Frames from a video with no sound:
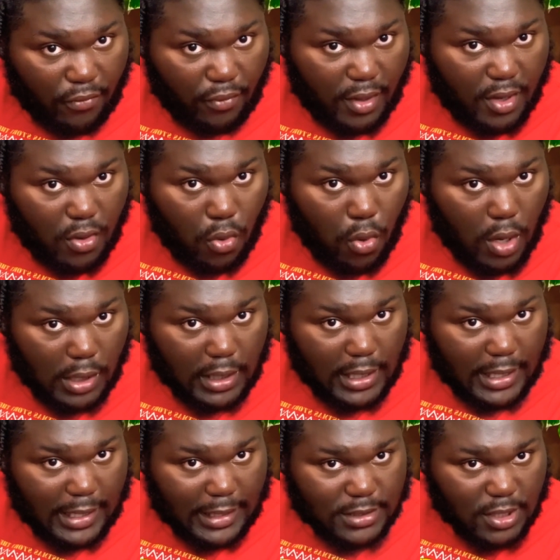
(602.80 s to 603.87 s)
recoil it,
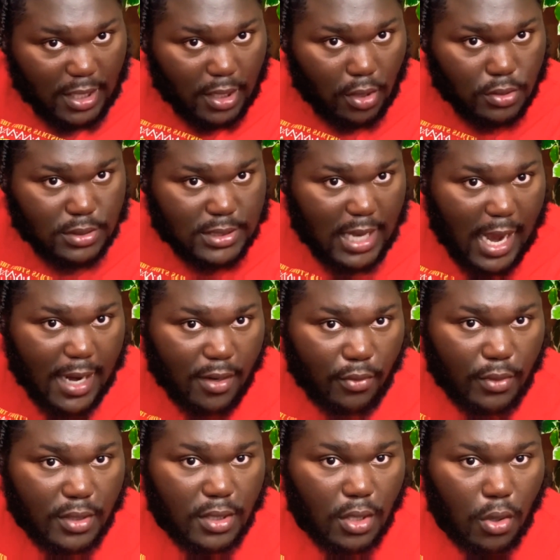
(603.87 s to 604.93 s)
and I try to go tighter
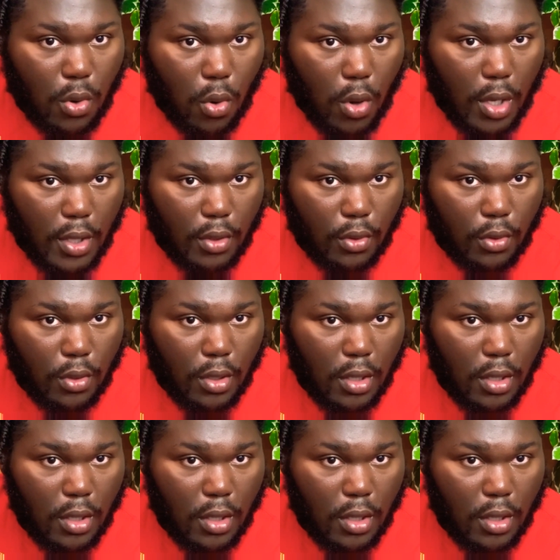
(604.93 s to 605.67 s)
with the coil.